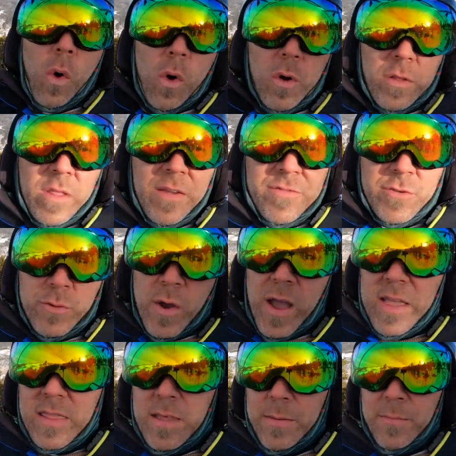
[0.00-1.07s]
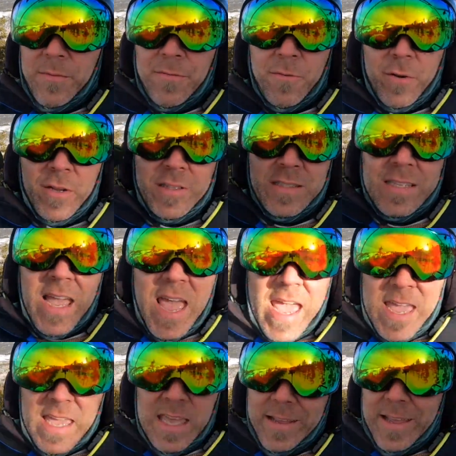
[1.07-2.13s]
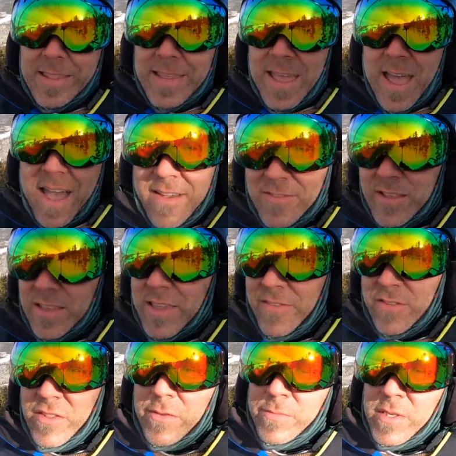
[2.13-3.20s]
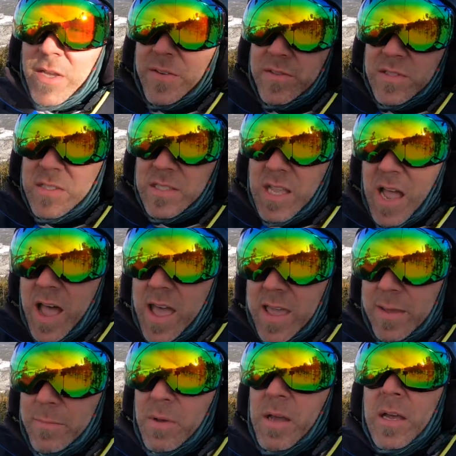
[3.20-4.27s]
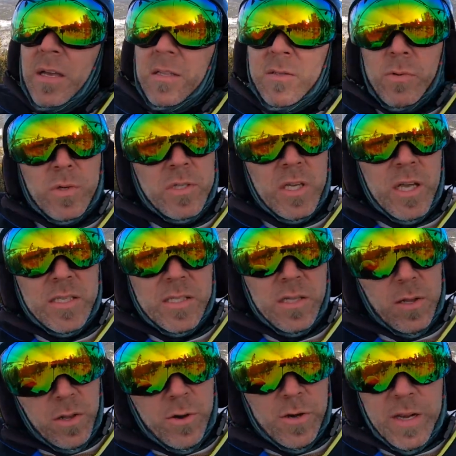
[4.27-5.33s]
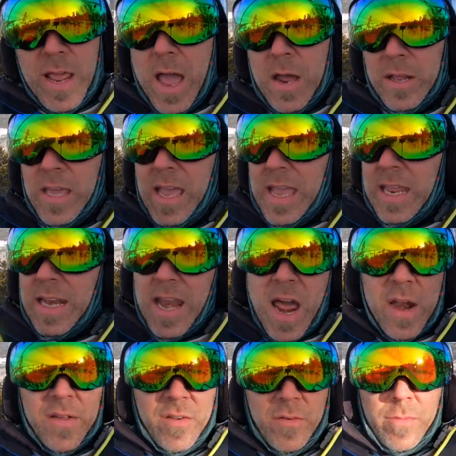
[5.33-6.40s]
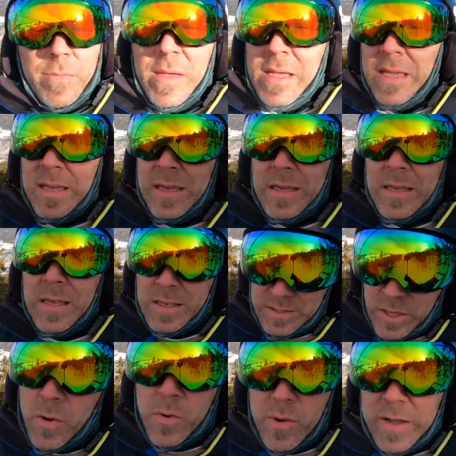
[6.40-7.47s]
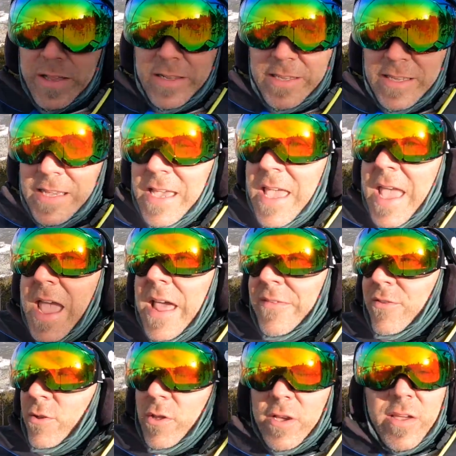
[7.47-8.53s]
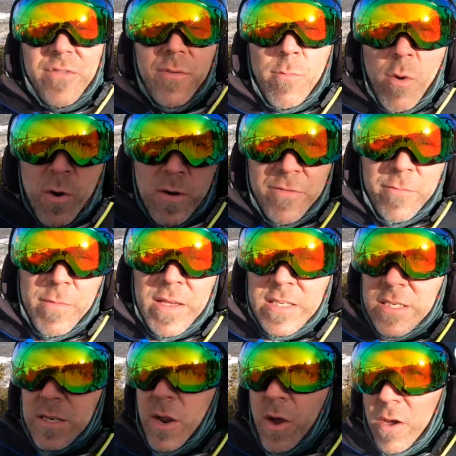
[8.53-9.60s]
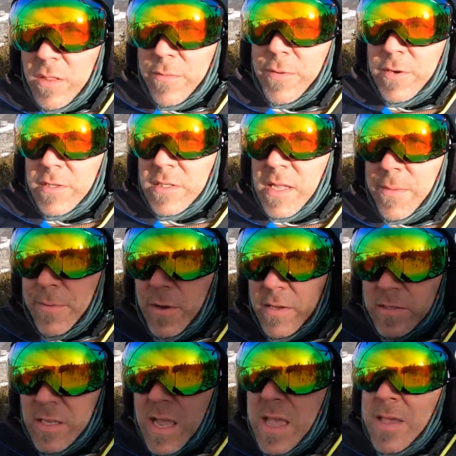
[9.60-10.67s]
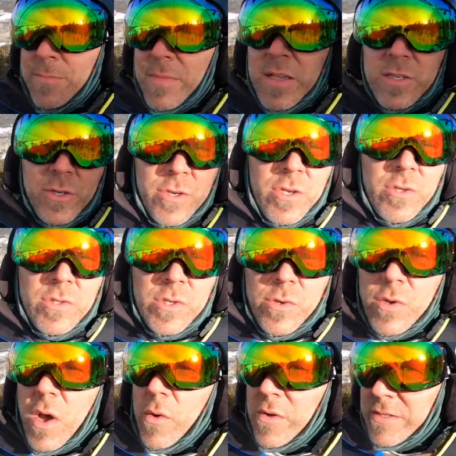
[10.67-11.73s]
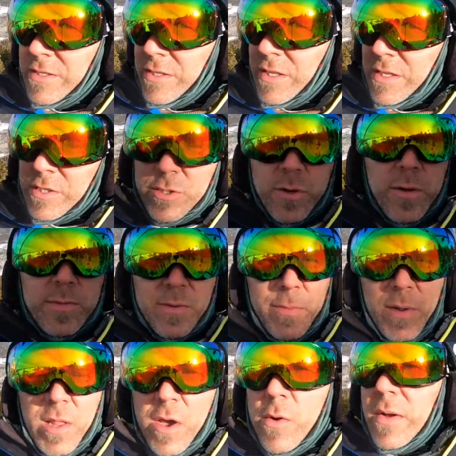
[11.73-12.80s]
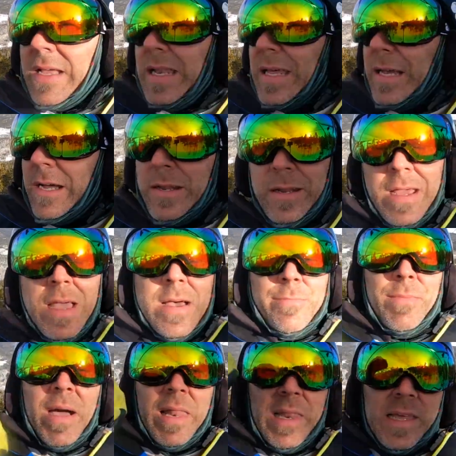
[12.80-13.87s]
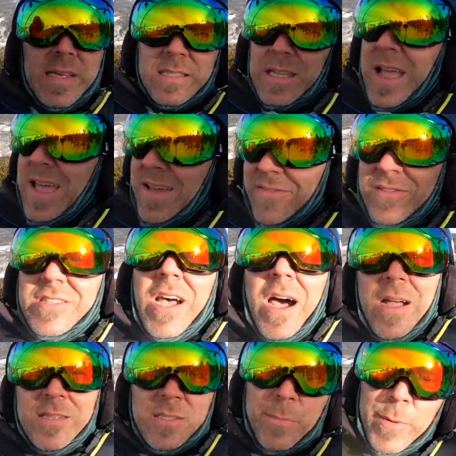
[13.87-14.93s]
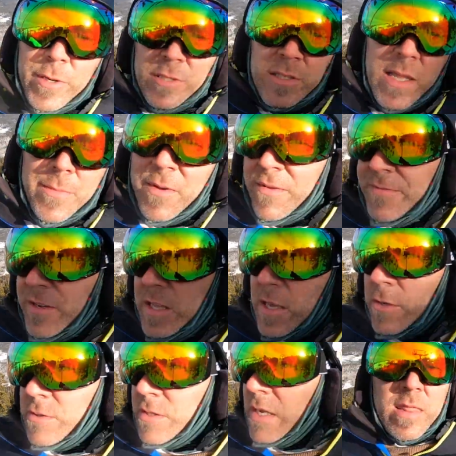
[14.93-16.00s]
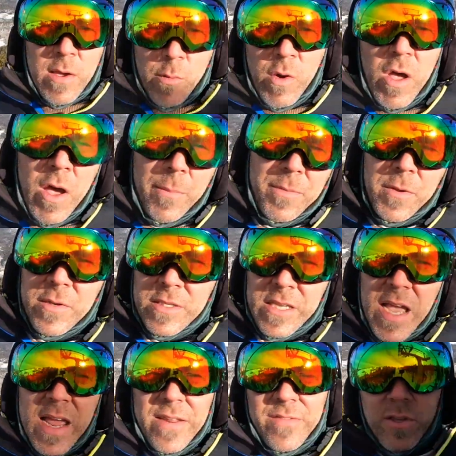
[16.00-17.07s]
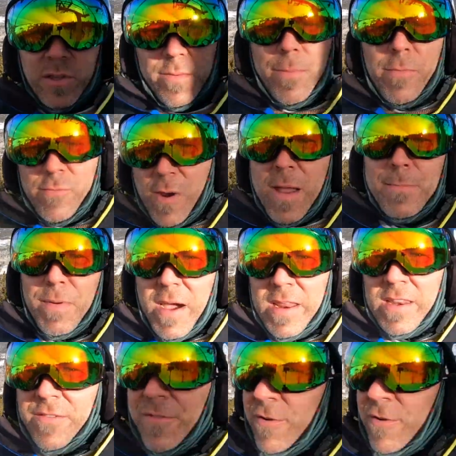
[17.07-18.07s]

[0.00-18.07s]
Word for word: or they've tried them for a day and they haven't given themselves time to adjust to learning how to get in and out of them so quickly. And if you're looking for more information on the Burton Step-Ons, make sure you do go into the description below and click on my list. I have tons of Burton Step-On videos that will help you decide if they're the right binding